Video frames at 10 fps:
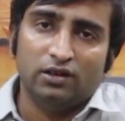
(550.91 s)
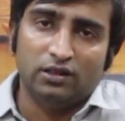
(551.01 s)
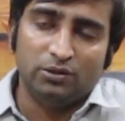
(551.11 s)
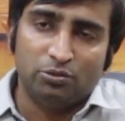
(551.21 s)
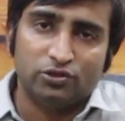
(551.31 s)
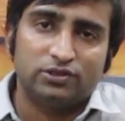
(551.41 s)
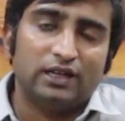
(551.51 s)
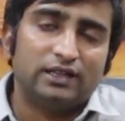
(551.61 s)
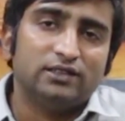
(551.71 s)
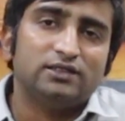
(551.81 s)
uh, the
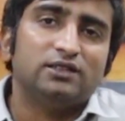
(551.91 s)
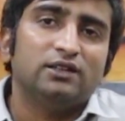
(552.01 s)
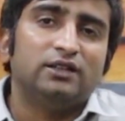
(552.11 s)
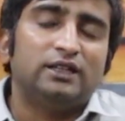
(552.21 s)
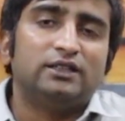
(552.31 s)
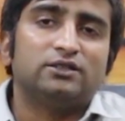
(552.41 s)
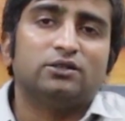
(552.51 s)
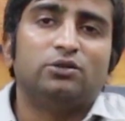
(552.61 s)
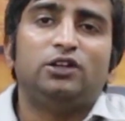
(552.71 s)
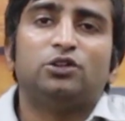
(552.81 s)
post like this is
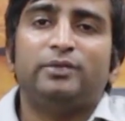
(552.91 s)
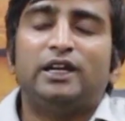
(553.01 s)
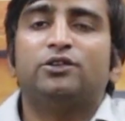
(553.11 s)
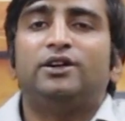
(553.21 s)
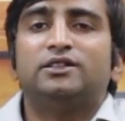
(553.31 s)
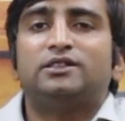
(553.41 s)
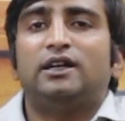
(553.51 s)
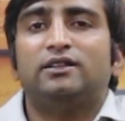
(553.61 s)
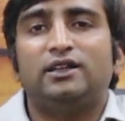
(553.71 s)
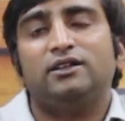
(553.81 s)
only to make you
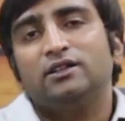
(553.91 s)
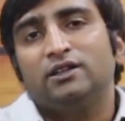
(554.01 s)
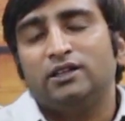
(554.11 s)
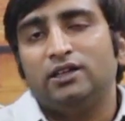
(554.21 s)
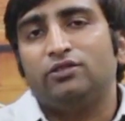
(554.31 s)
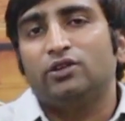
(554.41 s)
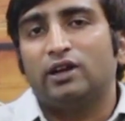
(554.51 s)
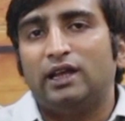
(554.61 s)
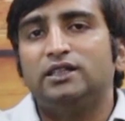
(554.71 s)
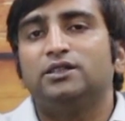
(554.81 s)
understand that if
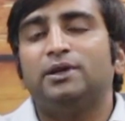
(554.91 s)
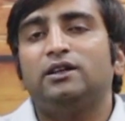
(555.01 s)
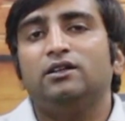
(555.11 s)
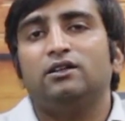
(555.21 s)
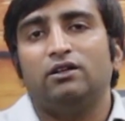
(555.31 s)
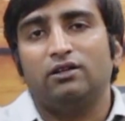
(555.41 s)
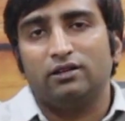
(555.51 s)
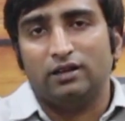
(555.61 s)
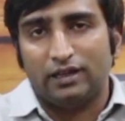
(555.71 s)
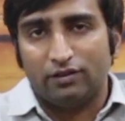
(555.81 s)
you are eligible, or
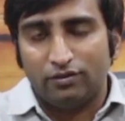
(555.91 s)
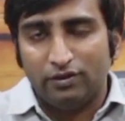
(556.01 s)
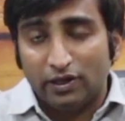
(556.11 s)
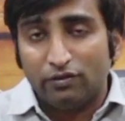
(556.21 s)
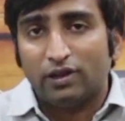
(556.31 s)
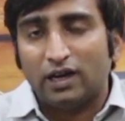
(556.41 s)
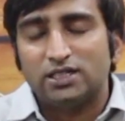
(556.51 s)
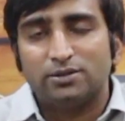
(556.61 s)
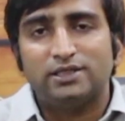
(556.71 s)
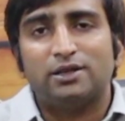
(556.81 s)
like if even if you are
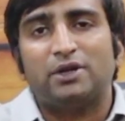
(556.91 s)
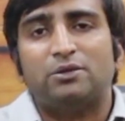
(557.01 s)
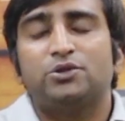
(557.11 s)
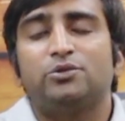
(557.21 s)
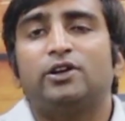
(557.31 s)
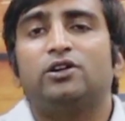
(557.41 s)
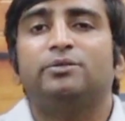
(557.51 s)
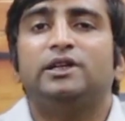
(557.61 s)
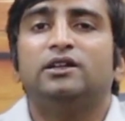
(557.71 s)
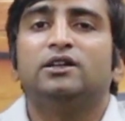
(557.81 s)
eligible, sometimes you may
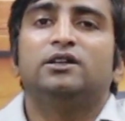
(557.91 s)
not be